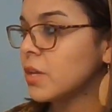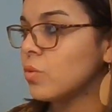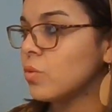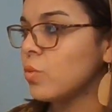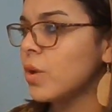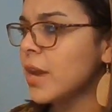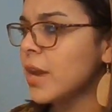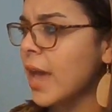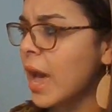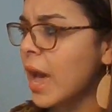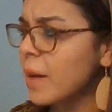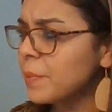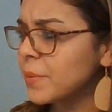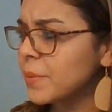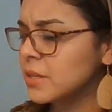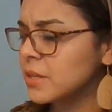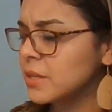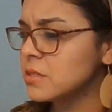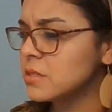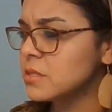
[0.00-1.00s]
"What
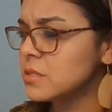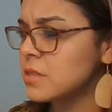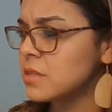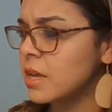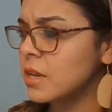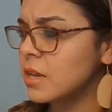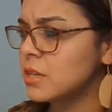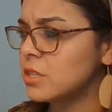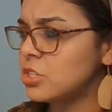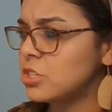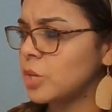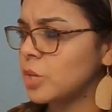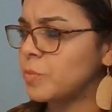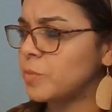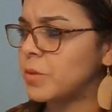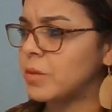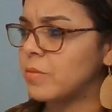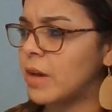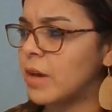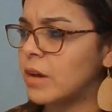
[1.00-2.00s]
happened?" said
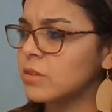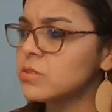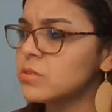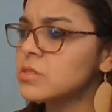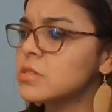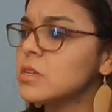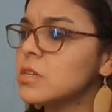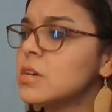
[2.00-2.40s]
Jumping Mouse.